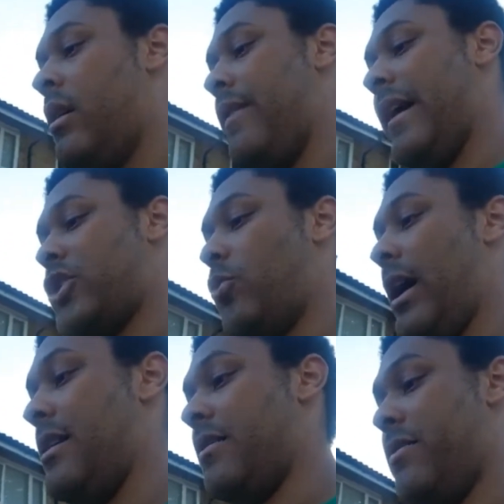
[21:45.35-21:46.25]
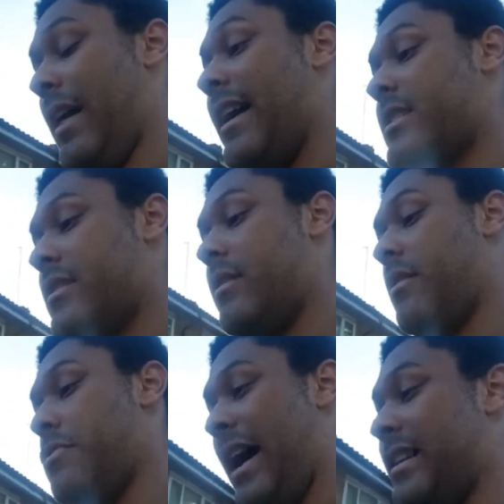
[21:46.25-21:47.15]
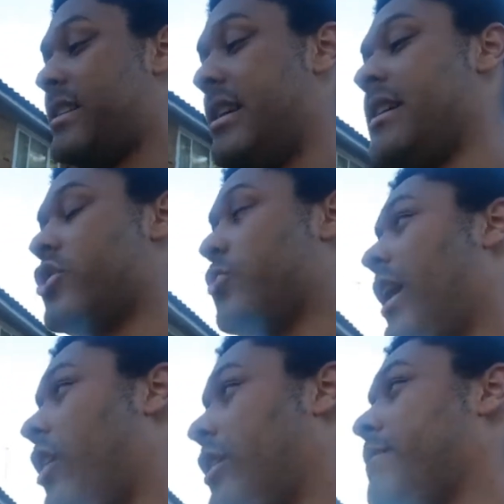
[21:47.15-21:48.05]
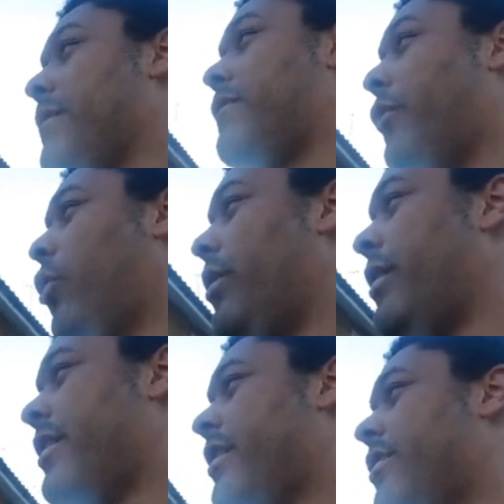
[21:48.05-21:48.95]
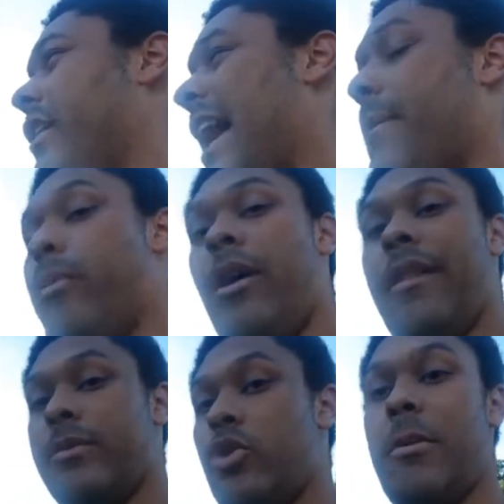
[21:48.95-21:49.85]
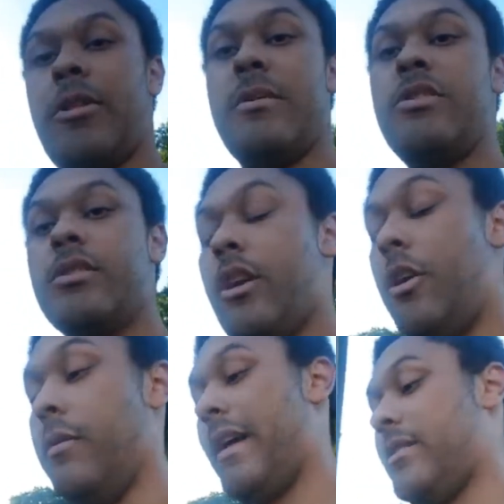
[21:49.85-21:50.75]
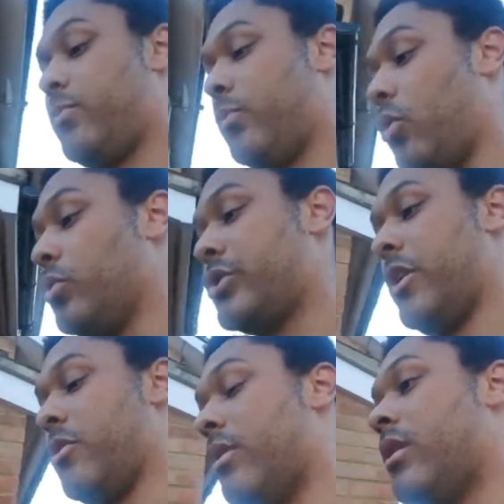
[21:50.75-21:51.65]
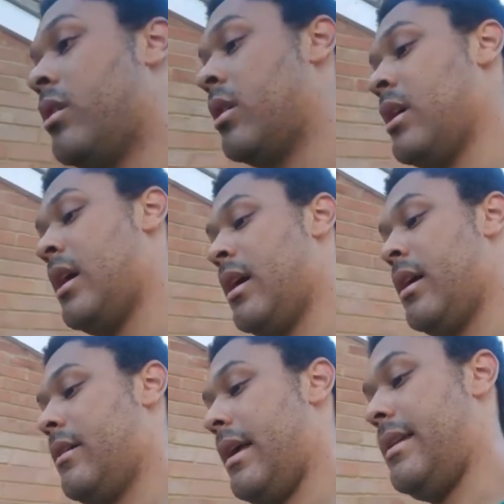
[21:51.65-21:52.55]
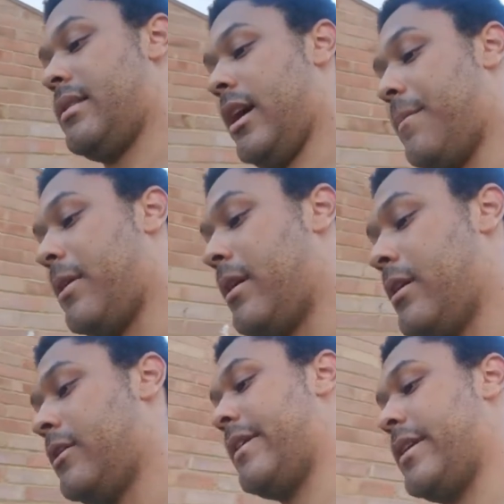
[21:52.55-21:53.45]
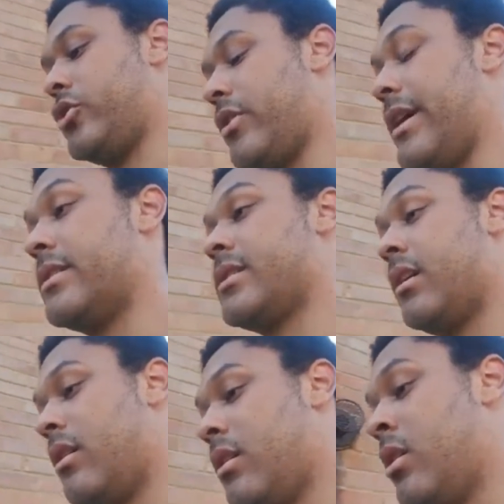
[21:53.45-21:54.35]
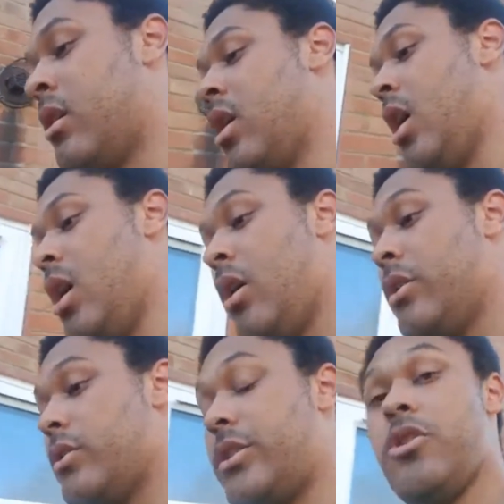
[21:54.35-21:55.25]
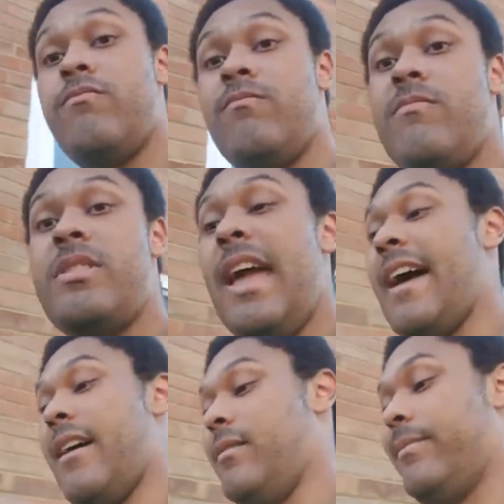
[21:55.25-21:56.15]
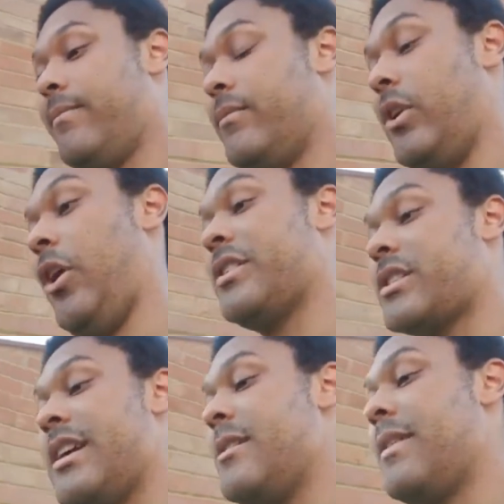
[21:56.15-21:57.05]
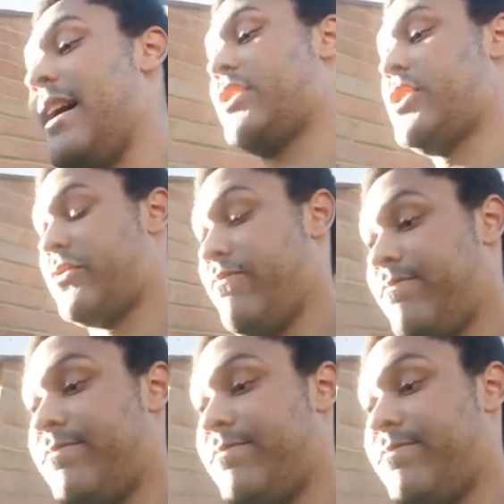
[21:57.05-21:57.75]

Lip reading: And that's why that scene as well, even before the lab one that I was talking about, the mutant girl, that's also ended up being drained. So yeah, honestly, that's